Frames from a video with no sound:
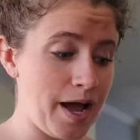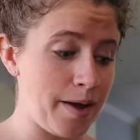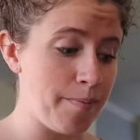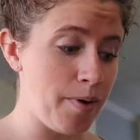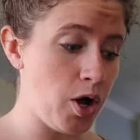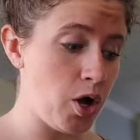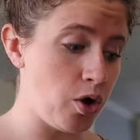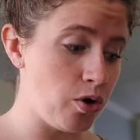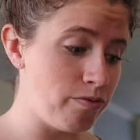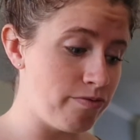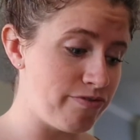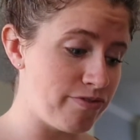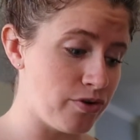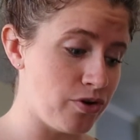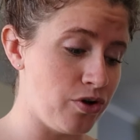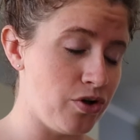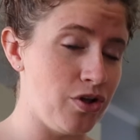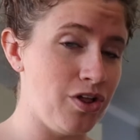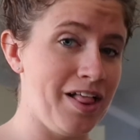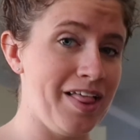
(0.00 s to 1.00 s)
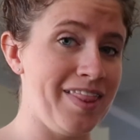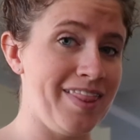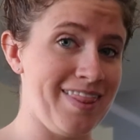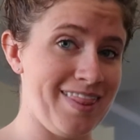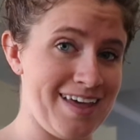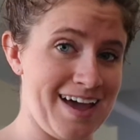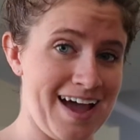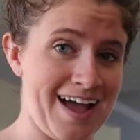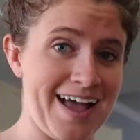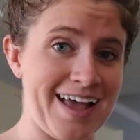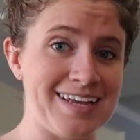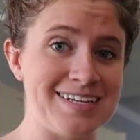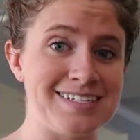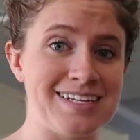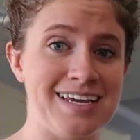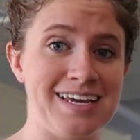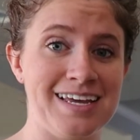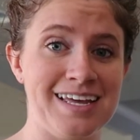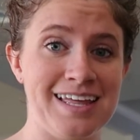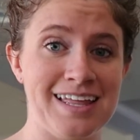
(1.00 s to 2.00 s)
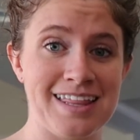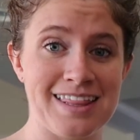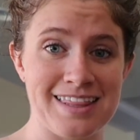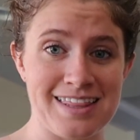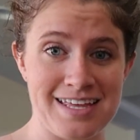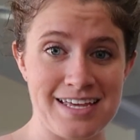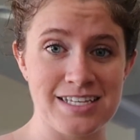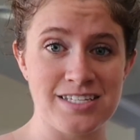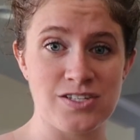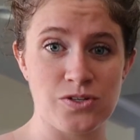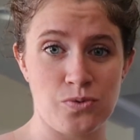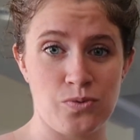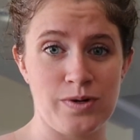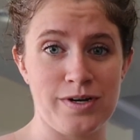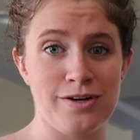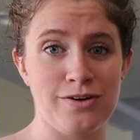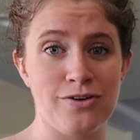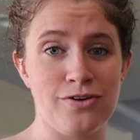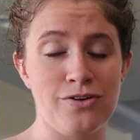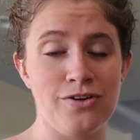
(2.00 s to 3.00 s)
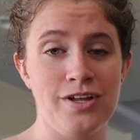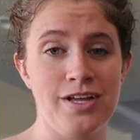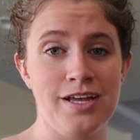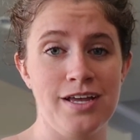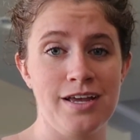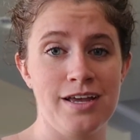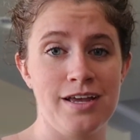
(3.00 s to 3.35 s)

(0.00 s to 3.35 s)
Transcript: I'm hopeful that this will